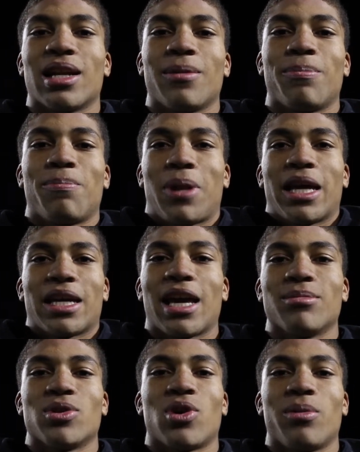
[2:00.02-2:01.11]
going to play
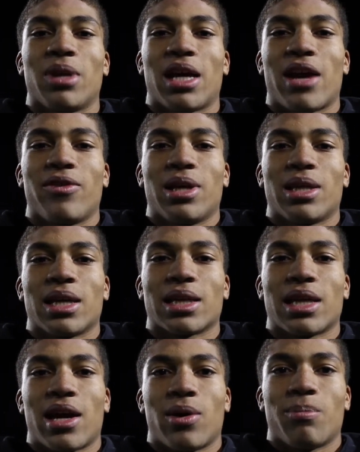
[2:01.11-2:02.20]
games normally. I really think
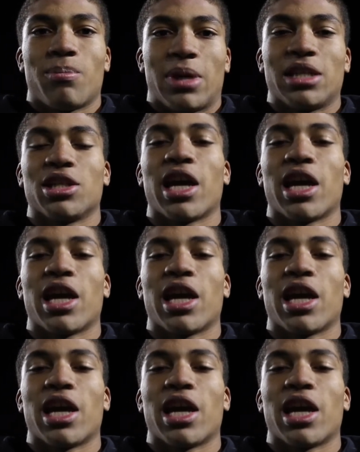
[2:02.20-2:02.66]
that each